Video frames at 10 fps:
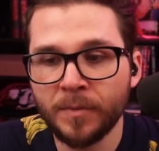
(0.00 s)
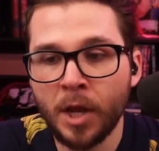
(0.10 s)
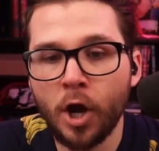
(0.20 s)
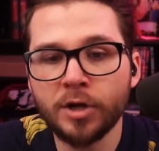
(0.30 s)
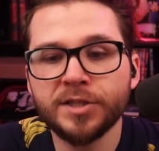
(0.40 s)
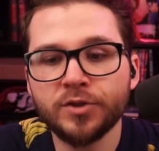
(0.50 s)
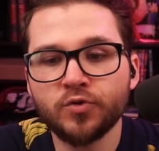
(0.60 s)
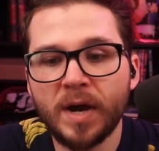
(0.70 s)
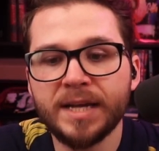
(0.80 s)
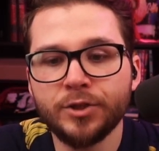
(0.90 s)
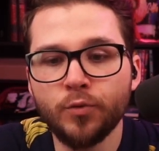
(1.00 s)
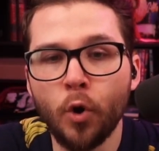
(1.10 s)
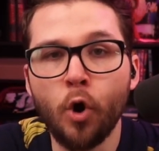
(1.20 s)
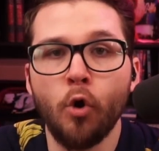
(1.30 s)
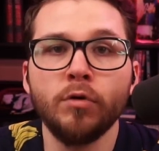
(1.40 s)
are just trying to
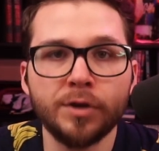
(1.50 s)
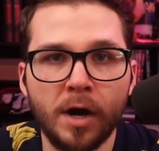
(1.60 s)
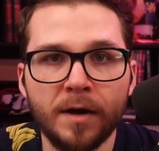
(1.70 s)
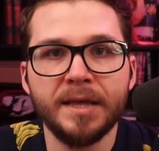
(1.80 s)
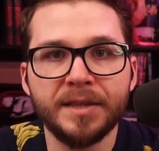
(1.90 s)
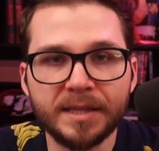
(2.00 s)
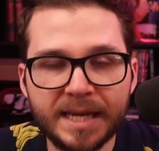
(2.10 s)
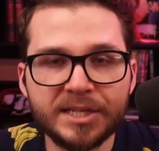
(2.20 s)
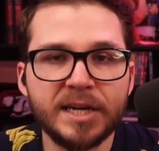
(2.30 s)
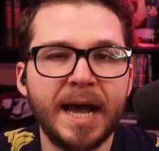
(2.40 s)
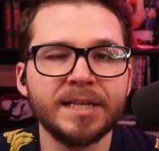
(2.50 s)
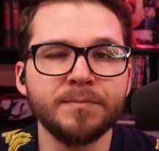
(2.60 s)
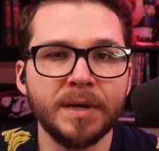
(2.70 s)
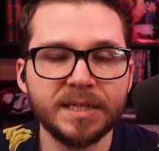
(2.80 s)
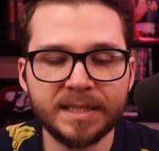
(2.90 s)
hold off the Legion as
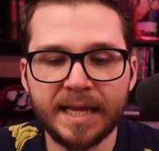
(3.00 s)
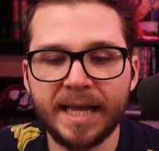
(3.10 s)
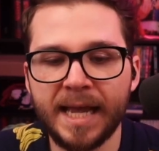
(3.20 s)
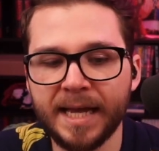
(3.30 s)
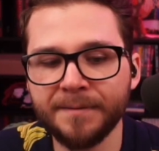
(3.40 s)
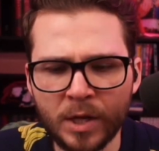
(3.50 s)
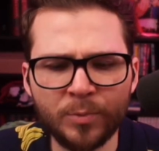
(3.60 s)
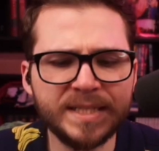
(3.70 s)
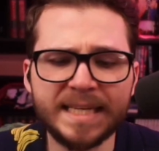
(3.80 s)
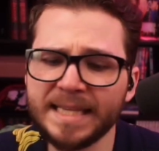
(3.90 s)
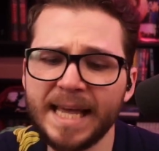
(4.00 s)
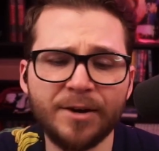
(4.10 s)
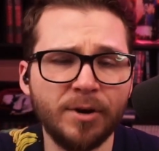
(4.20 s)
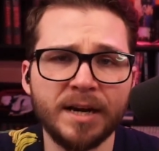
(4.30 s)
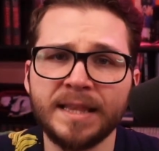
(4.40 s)
much as they can. We see
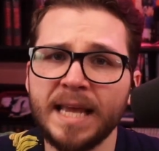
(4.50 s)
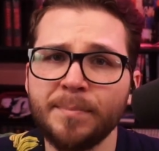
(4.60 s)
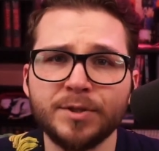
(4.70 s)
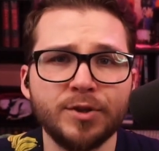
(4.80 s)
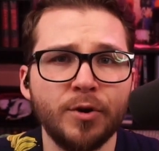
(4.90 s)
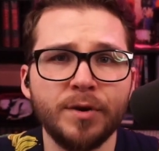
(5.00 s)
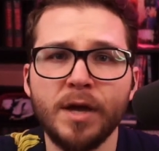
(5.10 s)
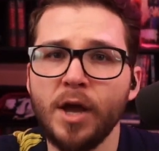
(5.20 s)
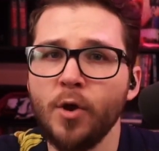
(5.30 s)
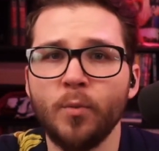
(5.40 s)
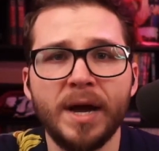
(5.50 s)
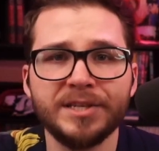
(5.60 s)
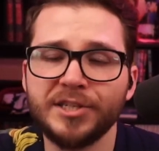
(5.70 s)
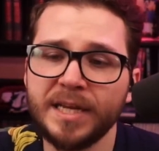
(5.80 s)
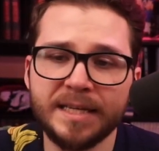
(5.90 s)
later on in the episode when
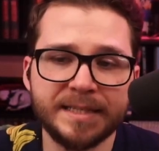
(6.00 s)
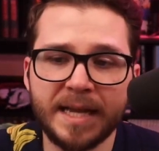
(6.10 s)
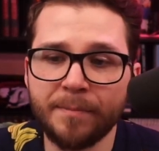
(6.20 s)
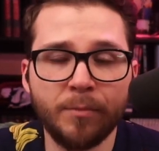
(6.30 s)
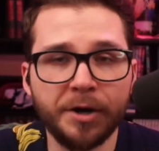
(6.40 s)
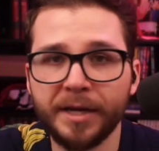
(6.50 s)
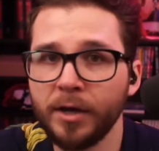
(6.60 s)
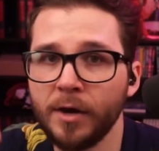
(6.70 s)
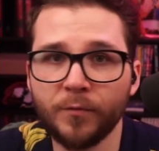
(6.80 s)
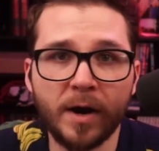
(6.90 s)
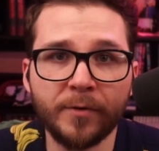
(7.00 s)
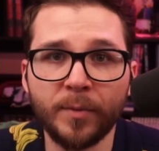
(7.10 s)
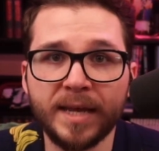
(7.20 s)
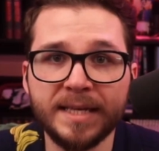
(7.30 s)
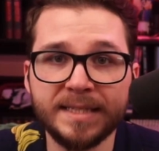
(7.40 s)
Shin is like marking off where
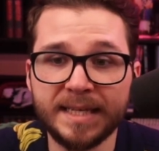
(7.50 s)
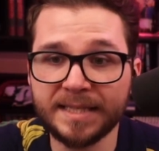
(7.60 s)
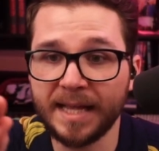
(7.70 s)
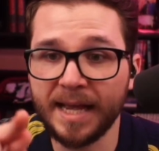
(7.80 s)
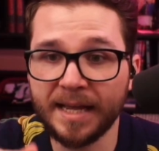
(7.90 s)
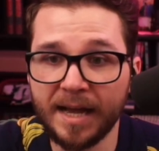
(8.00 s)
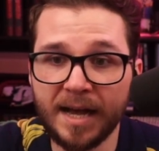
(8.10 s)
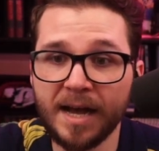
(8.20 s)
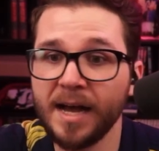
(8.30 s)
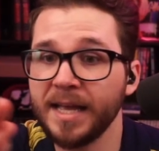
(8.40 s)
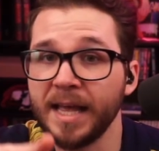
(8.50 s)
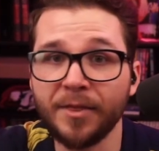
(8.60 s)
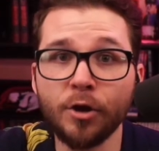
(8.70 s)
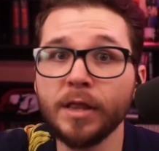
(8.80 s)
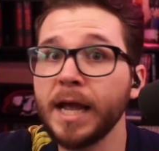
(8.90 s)
everyone is, he's like, yeah,
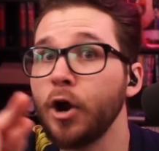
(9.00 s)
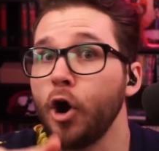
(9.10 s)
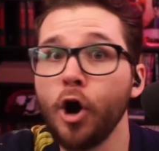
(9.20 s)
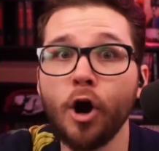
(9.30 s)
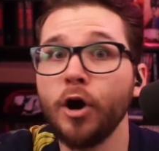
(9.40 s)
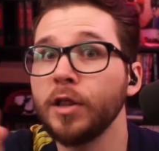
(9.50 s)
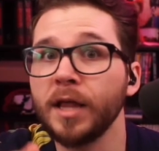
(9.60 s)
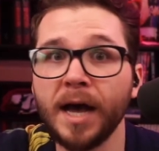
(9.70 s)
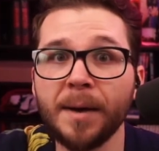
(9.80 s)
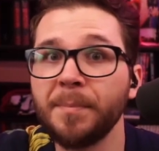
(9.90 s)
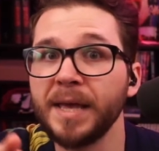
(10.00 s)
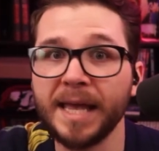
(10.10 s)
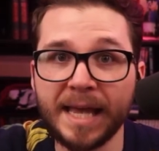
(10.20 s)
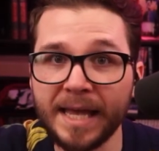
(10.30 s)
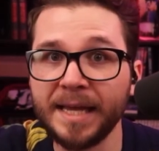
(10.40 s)
they're like all up
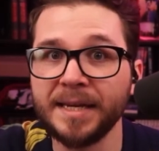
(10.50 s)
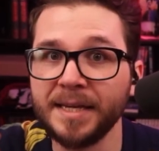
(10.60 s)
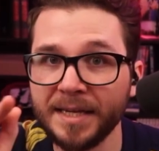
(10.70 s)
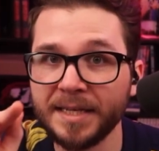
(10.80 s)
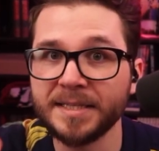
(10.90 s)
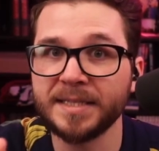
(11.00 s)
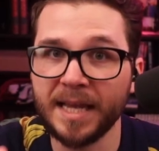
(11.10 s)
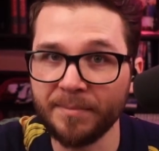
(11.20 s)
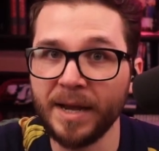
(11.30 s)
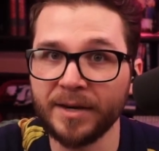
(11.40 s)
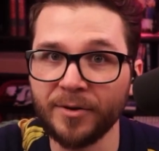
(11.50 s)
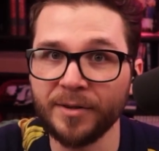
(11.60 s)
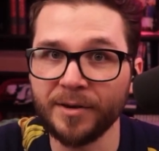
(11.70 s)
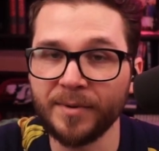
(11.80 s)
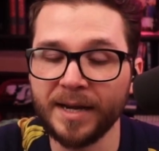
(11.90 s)
in San
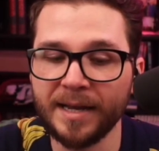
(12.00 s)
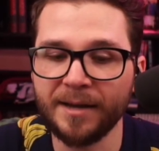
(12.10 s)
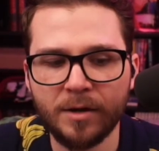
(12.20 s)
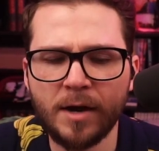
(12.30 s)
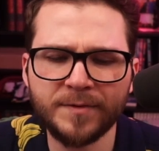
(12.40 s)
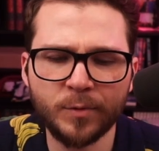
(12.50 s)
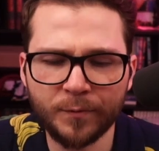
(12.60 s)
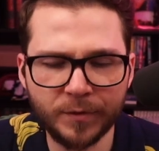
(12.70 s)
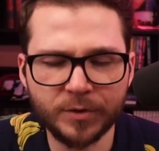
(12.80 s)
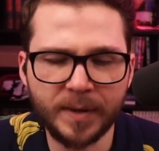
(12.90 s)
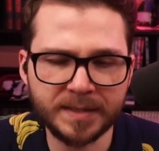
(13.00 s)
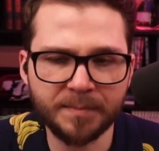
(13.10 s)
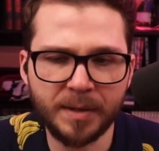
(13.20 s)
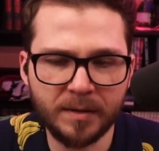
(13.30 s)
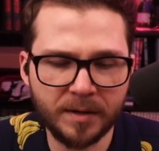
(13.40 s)
Magnolia right now. Often referred to as
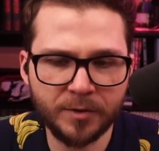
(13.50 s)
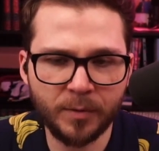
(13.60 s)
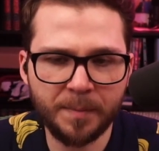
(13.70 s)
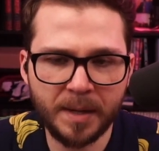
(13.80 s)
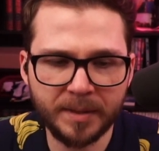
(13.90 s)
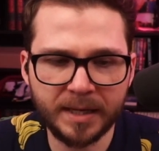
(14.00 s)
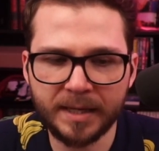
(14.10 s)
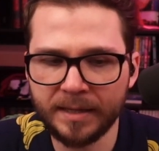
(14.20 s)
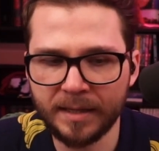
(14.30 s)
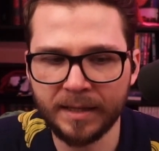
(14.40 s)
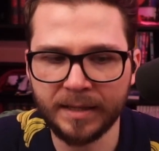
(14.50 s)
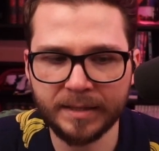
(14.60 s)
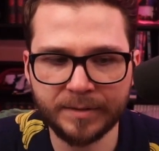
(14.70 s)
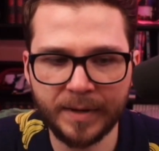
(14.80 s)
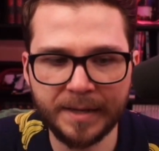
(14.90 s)
the Republic in
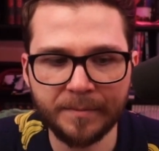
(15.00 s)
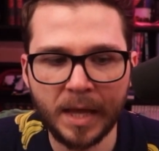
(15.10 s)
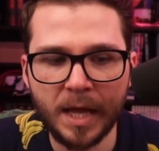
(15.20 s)
this, right?